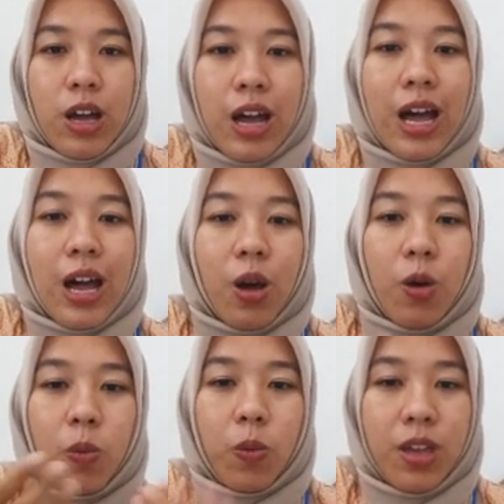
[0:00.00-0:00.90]

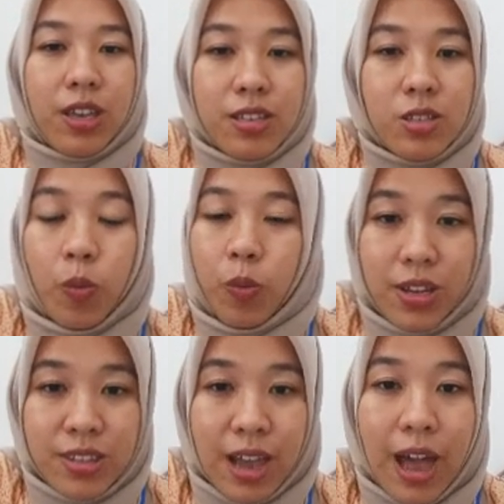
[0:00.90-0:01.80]
how is
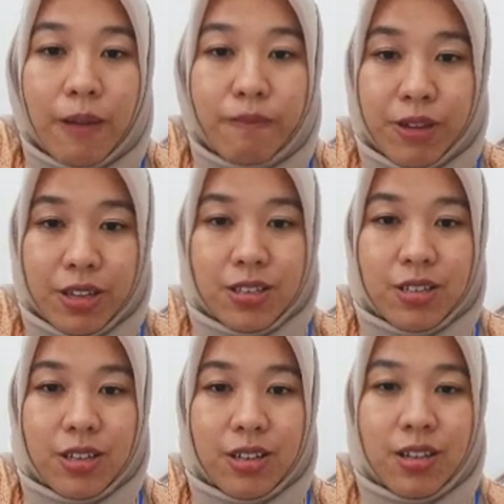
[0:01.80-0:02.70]
rain happens,